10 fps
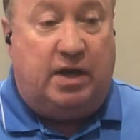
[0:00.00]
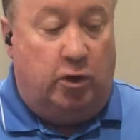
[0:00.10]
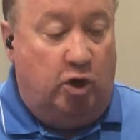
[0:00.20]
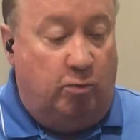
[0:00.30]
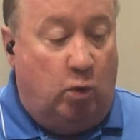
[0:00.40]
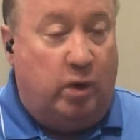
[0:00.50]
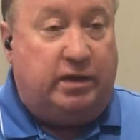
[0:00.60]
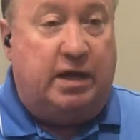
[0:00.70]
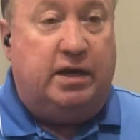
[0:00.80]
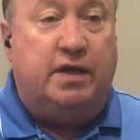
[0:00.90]
I don't know. But what
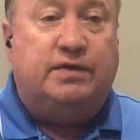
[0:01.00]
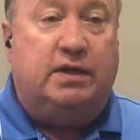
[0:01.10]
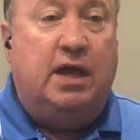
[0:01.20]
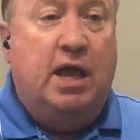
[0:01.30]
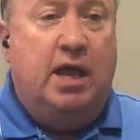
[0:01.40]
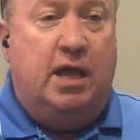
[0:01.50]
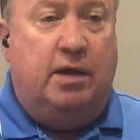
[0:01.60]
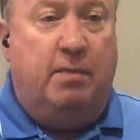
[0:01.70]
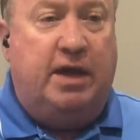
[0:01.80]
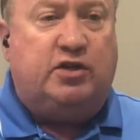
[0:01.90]
that does,
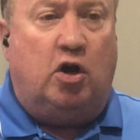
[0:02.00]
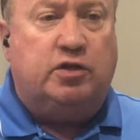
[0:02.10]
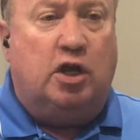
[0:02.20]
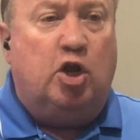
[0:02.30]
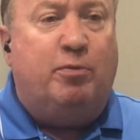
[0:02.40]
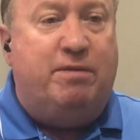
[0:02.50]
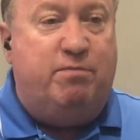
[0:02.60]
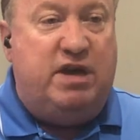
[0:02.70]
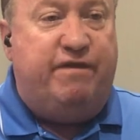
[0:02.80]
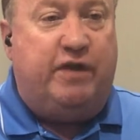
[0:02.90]
it makes ours a little bit
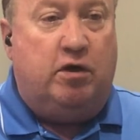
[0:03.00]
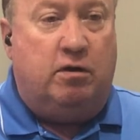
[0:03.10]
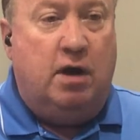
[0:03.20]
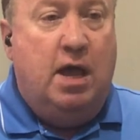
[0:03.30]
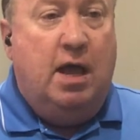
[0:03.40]
beefier.